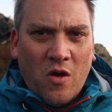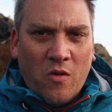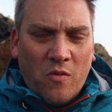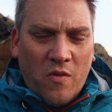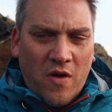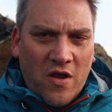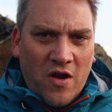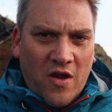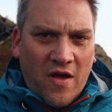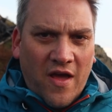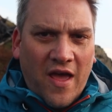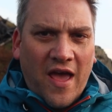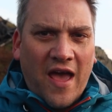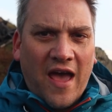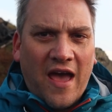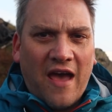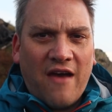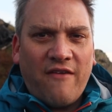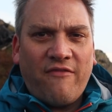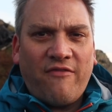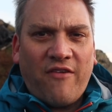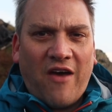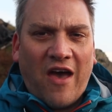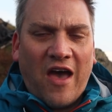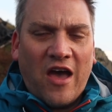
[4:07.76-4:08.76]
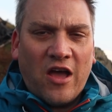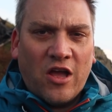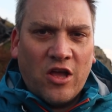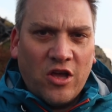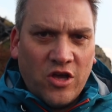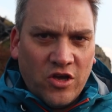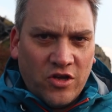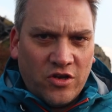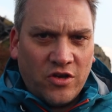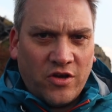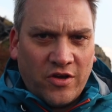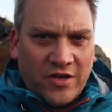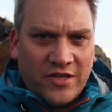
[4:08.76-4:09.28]
when I have a
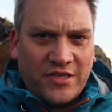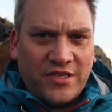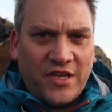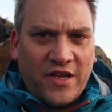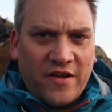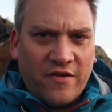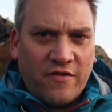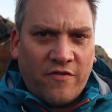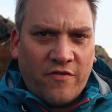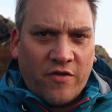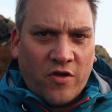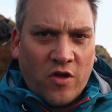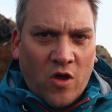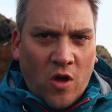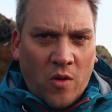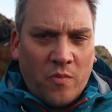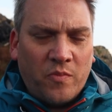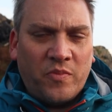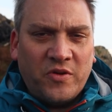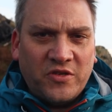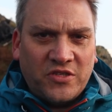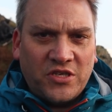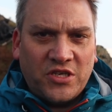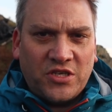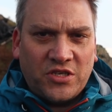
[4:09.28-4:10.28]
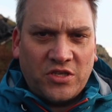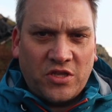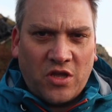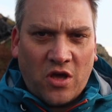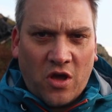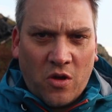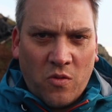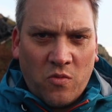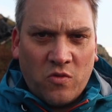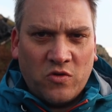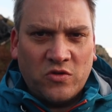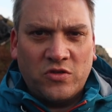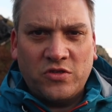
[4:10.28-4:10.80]
good idea of the composition that
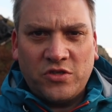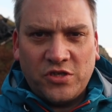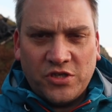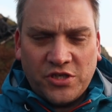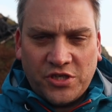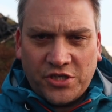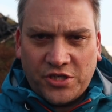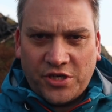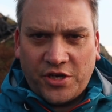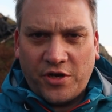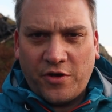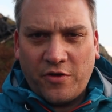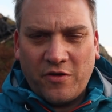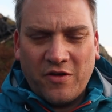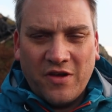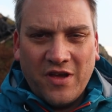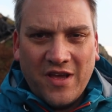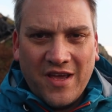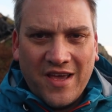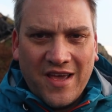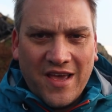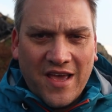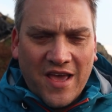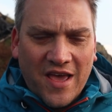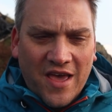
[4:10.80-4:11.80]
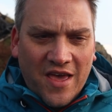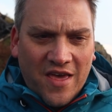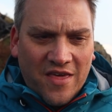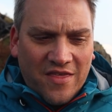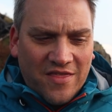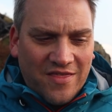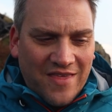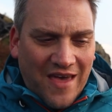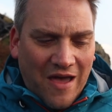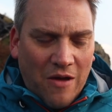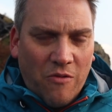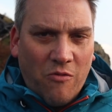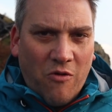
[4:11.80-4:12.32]
I want to shoot.
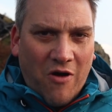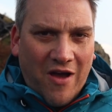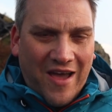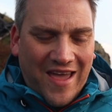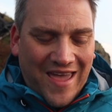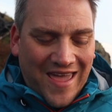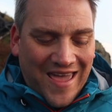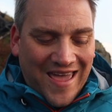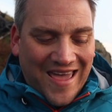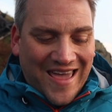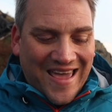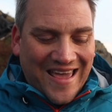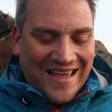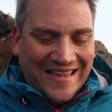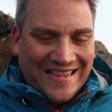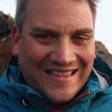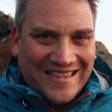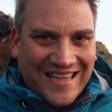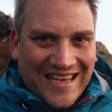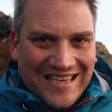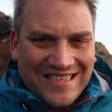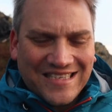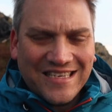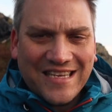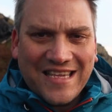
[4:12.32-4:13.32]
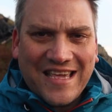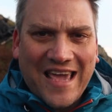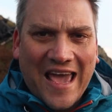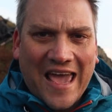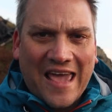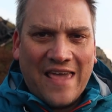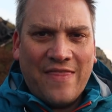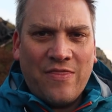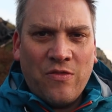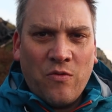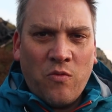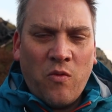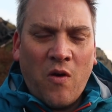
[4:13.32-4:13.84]
That way, it doesn't get
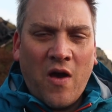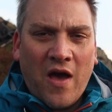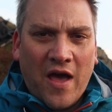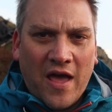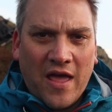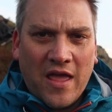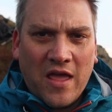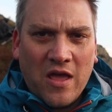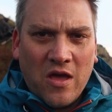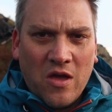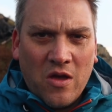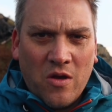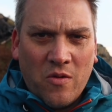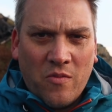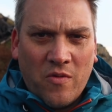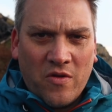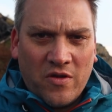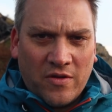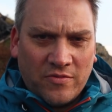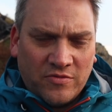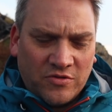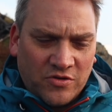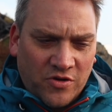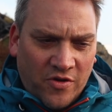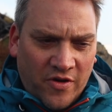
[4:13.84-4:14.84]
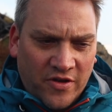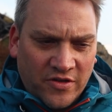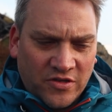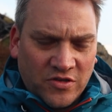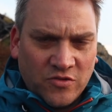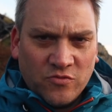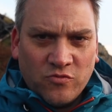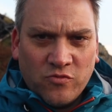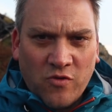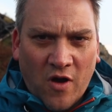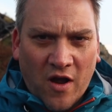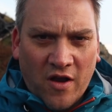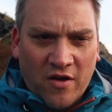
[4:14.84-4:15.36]
in the way when I'm trying
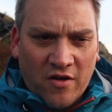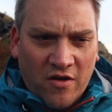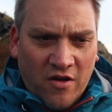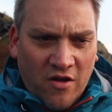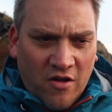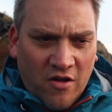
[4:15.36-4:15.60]
to run